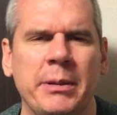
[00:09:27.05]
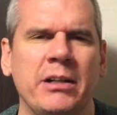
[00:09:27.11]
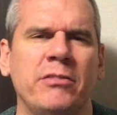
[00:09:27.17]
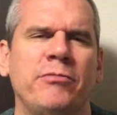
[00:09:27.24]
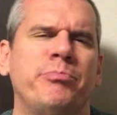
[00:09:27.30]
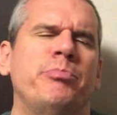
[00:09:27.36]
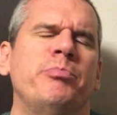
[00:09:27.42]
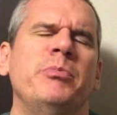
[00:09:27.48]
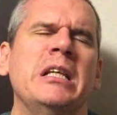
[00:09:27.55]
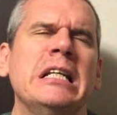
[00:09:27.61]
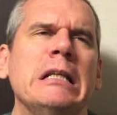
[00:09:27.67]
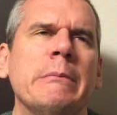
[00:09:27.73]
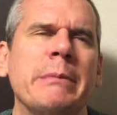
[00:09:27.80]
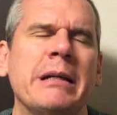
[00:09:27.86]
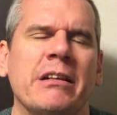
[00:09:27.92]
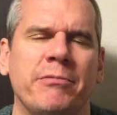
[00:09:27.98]
a
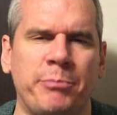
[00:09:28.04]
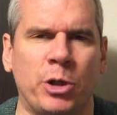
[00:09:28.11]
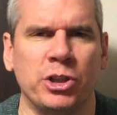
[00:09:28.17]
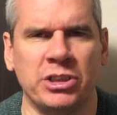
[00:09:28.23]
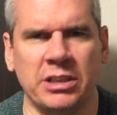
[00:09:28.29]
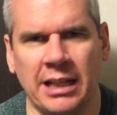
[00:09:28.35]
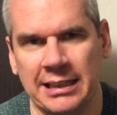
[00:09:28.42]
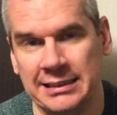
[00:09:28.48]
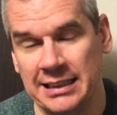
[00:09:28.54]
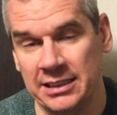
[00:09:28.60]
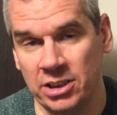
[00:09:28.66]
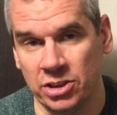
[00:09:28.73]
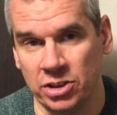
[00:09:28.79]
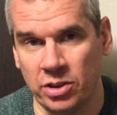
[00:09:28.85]
little bit of personalization,